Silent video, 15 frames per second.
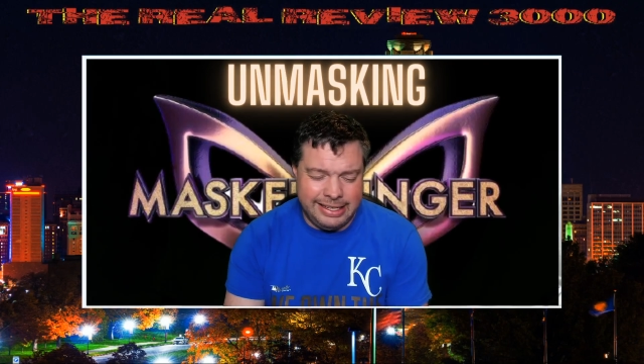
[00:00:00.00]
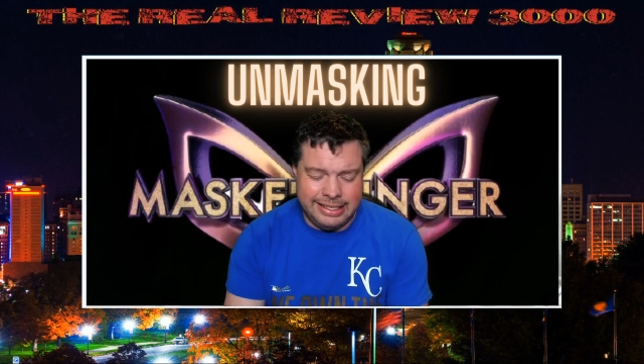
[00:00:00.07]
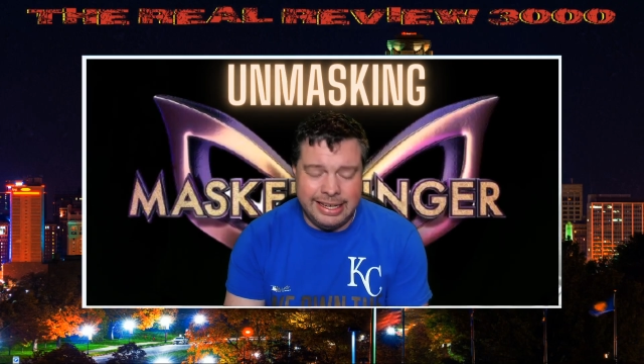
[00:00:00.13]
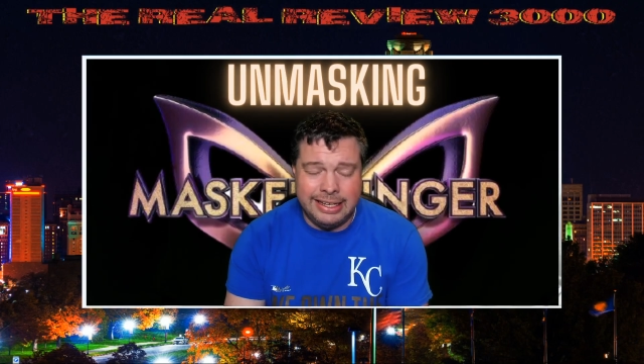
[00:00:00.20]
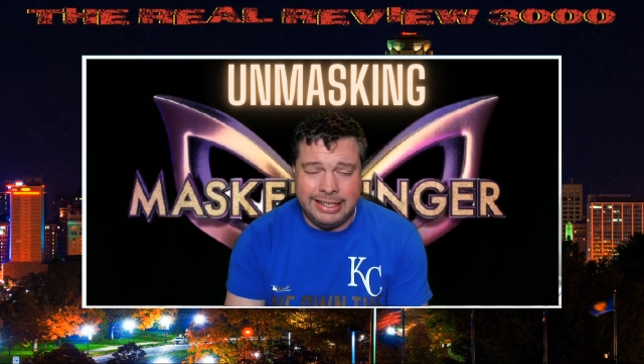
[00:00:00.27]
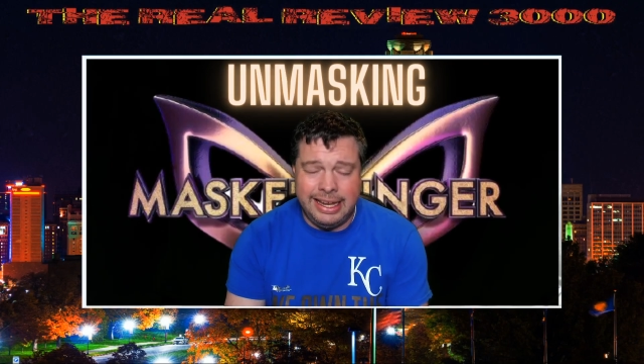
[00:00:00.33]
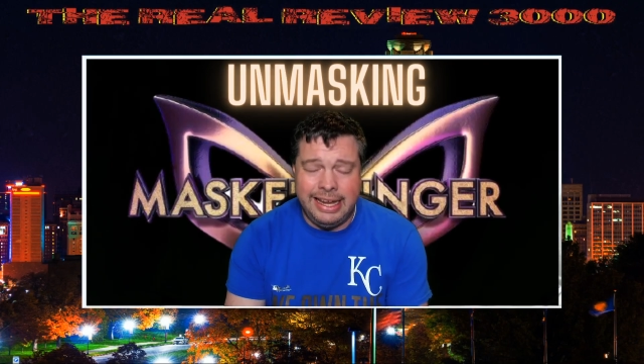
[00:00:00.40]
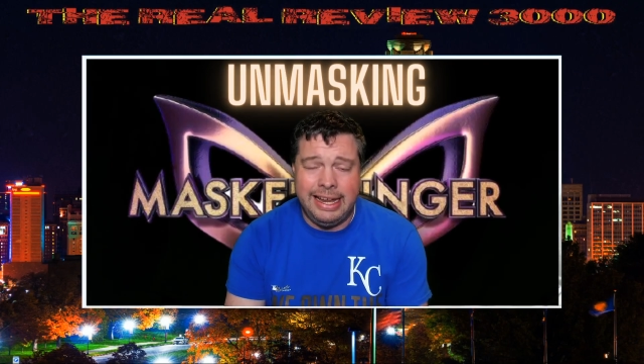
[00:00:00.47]

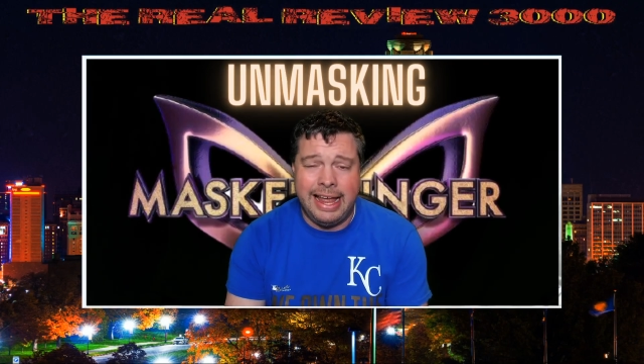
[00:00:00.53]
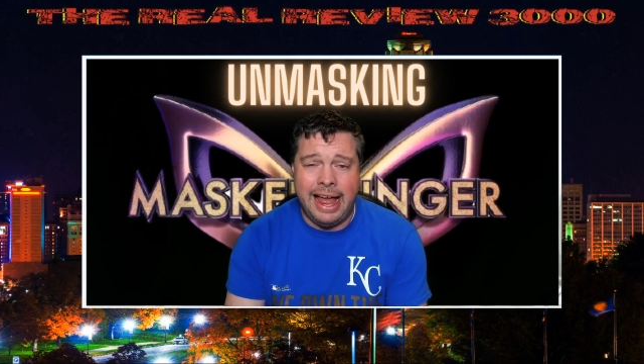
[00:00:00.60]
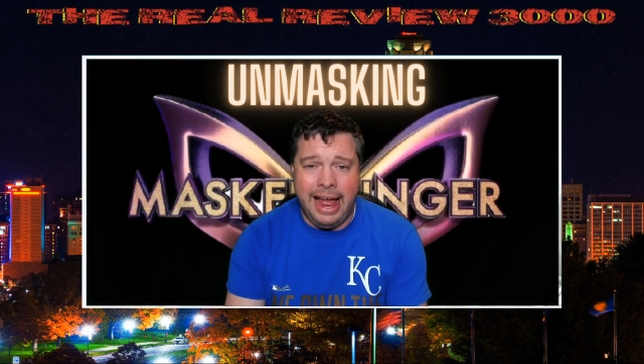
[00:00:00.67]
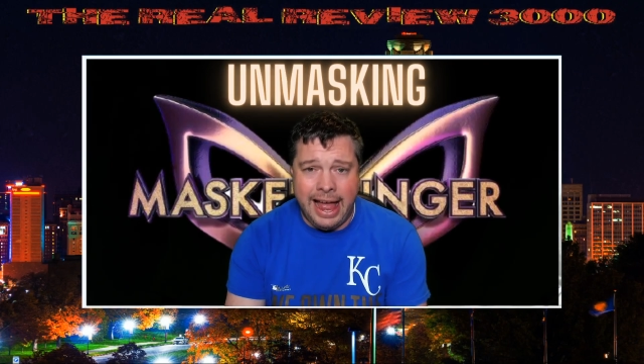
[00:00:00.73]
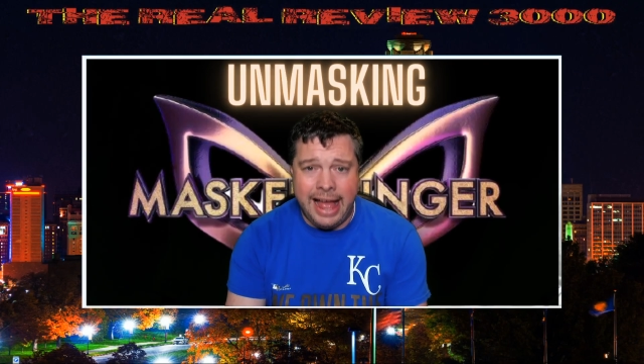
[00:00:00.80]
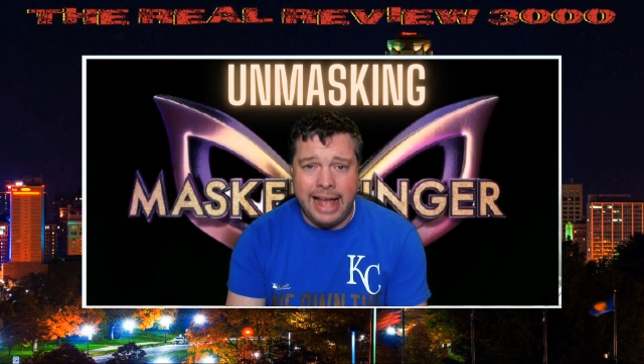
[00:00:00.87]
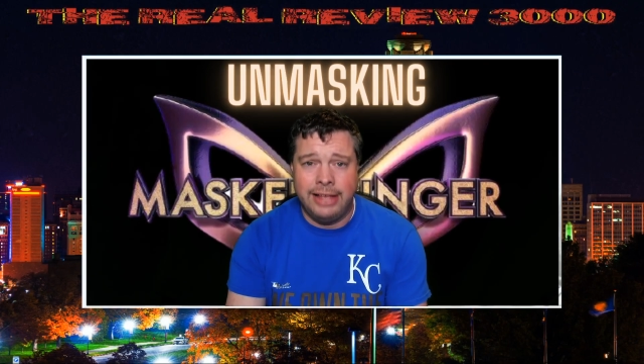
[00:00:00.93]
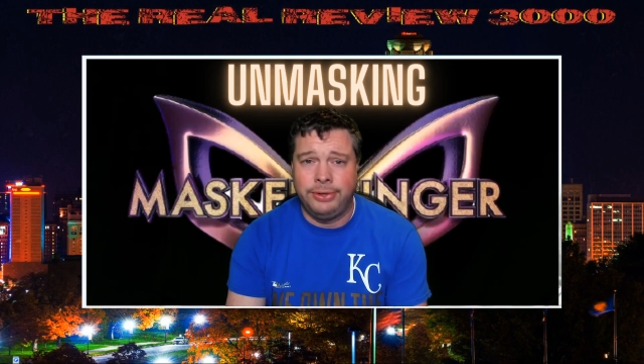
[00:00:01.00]
says he
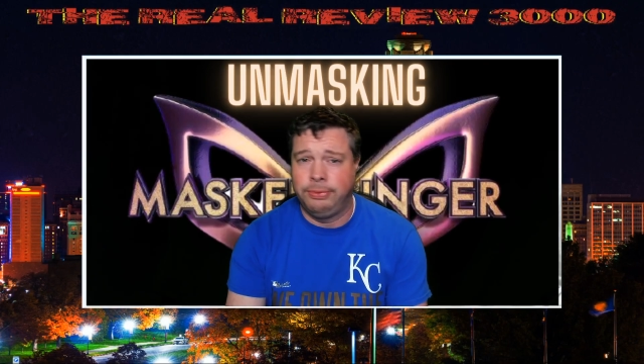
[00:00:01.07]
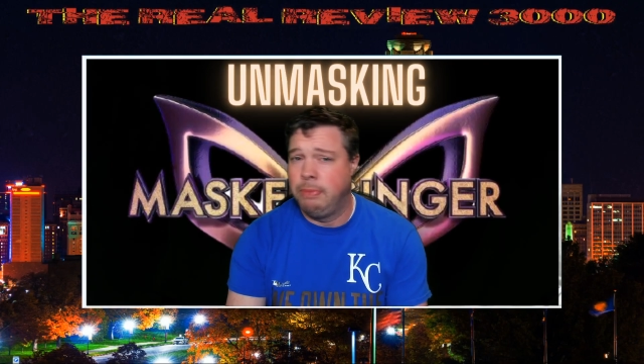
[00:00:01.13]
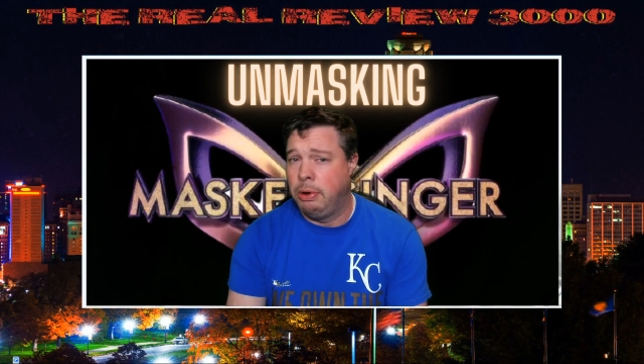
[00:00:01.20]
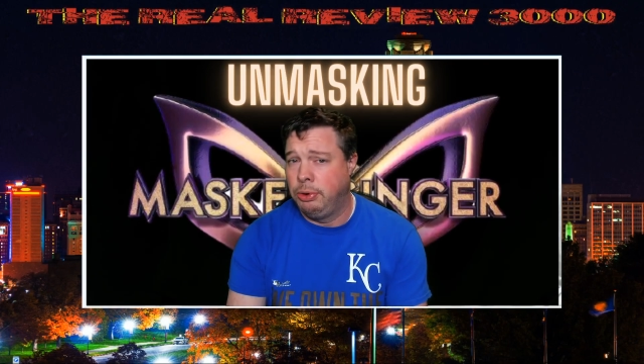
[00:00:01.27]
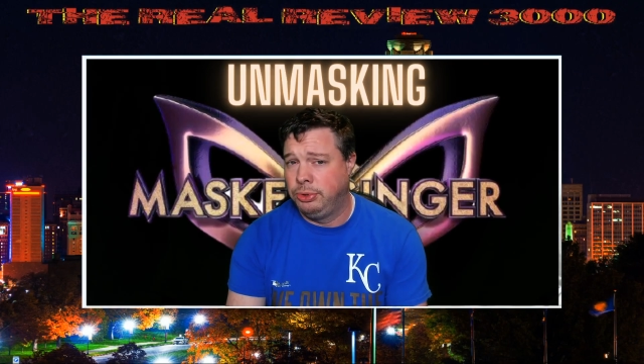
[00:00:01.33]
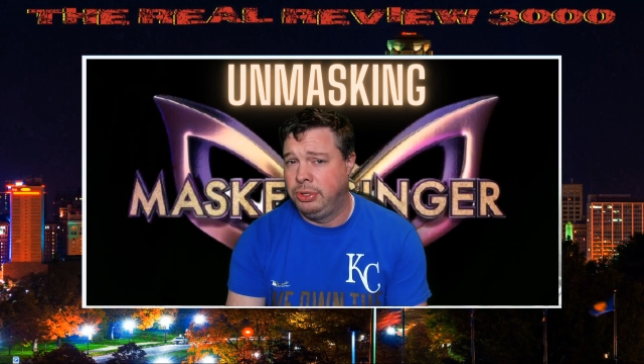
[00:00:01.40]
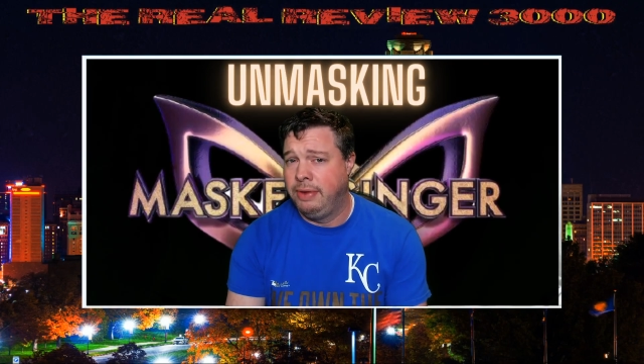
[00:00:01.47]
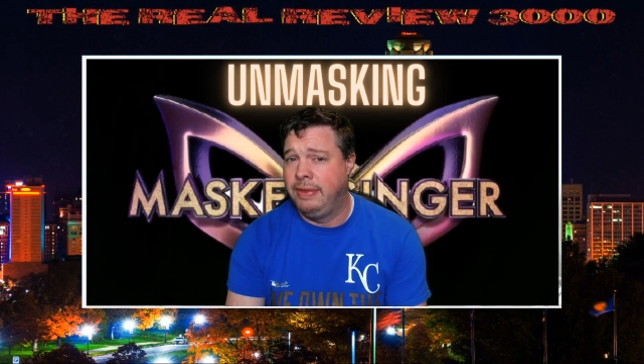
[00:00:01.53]
has
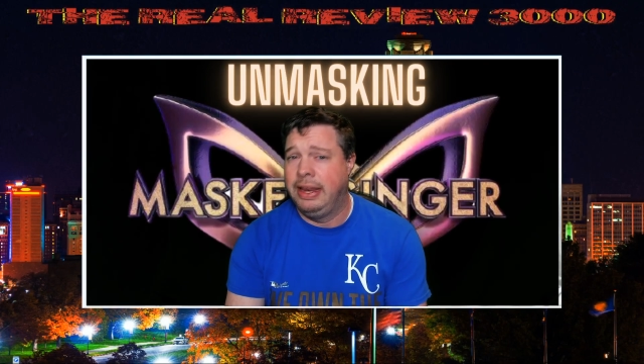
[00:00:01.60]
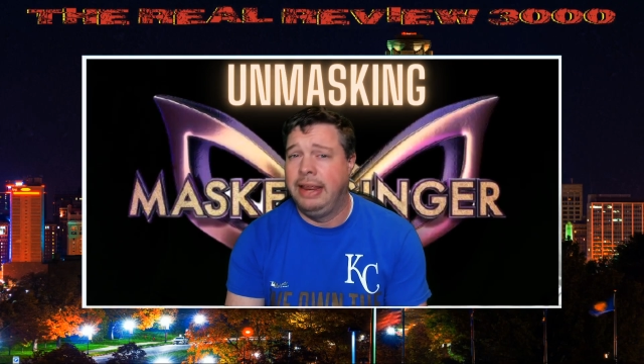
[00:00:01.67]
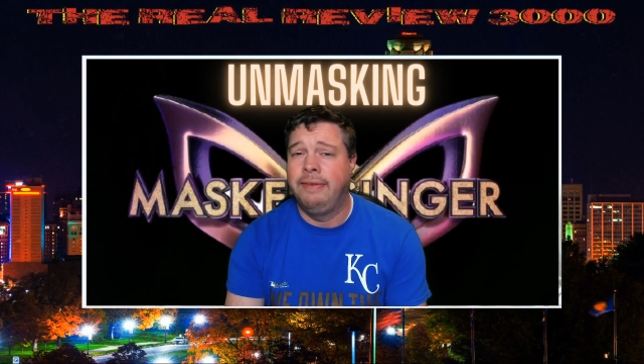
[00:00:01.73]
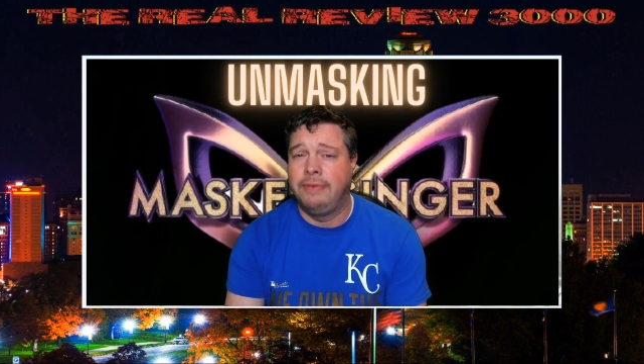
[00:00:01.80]
most of it,